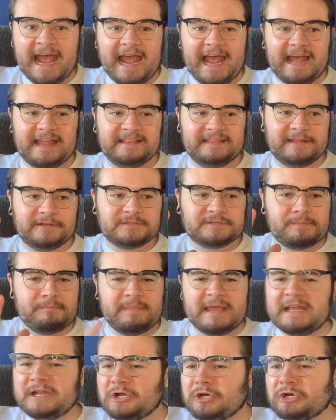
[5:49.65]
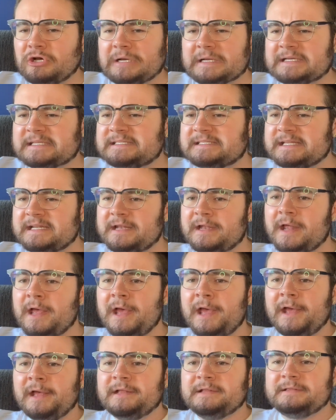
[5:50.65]
and there's meat hooks, and
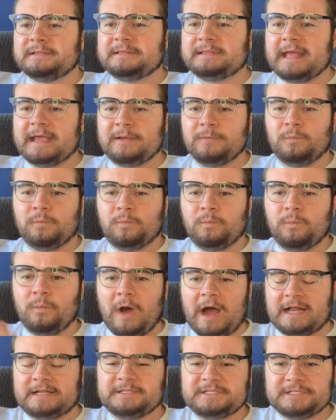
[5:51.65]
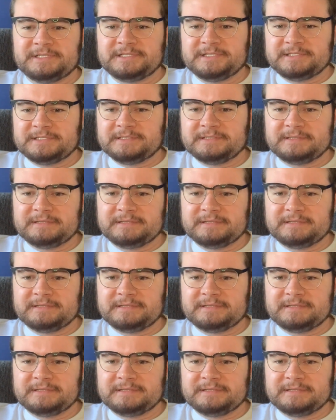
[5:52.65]
they watch.